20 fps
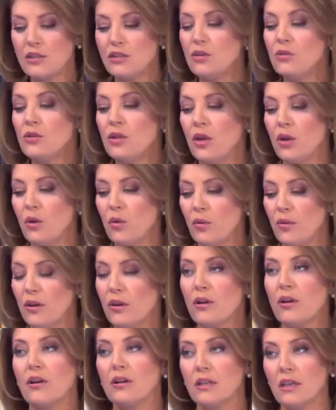you know, there
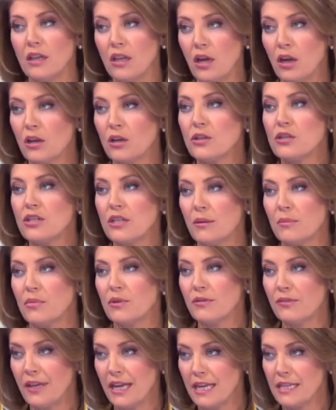are a large number of
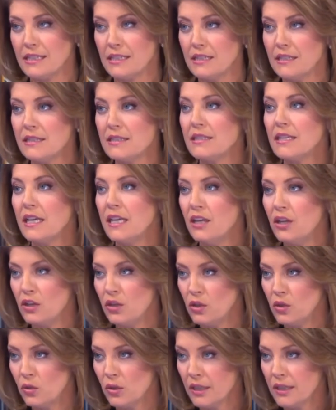cases in New
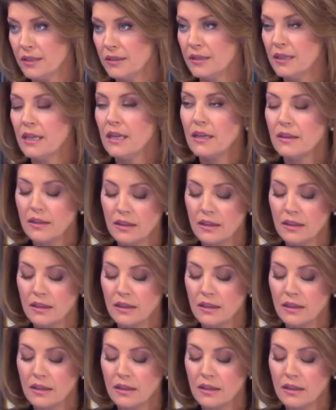York. The